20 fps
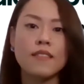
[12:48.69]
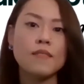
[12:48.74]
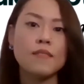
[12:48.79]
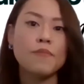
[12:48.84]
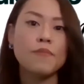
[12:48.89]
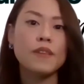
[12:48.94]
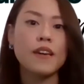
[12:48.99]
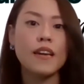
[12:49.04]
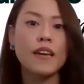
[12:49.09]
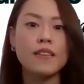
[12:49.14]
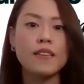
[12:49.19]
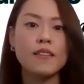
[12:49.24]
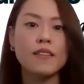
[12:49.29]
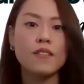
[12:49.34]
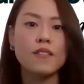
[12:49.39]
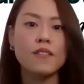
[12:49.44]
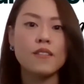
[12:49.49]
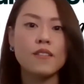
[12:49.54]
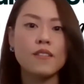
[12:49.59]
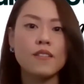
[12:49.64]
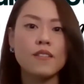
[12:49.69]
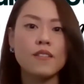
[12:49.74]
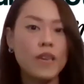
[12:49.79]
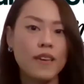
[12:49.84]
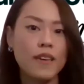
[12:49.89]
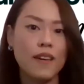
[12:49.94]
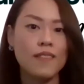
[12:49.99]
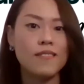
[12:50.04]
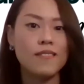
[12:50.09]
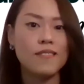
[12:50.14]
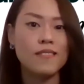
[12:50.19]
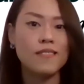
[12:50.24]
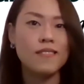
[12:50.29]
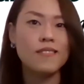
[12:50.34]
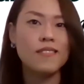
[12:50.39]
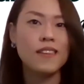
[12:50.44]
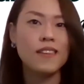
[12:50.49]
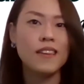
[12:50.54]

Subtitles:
something I did on the weekends.